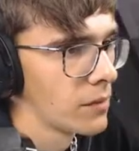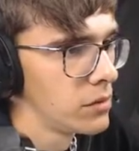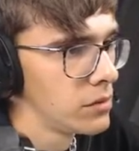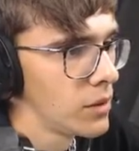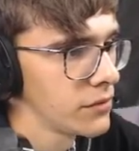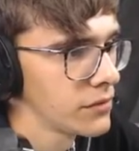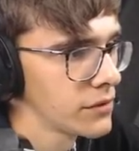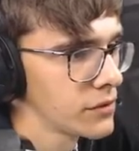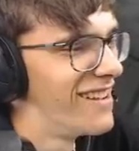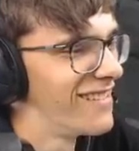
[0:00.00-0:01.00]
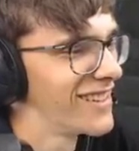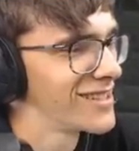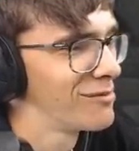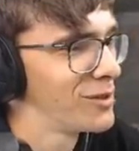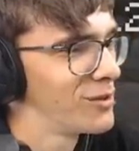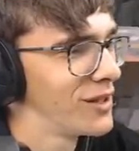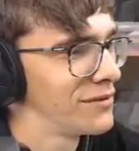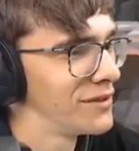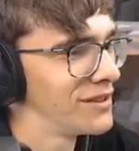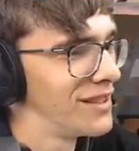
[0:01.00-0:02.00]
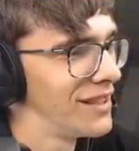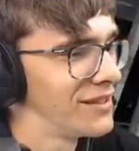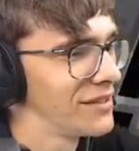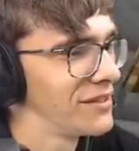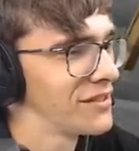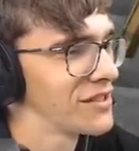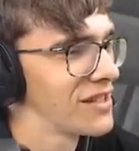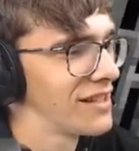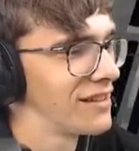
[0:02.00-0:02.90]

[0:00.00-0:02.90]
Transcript: Blue waffles? What's a blue waffle? I don't understand.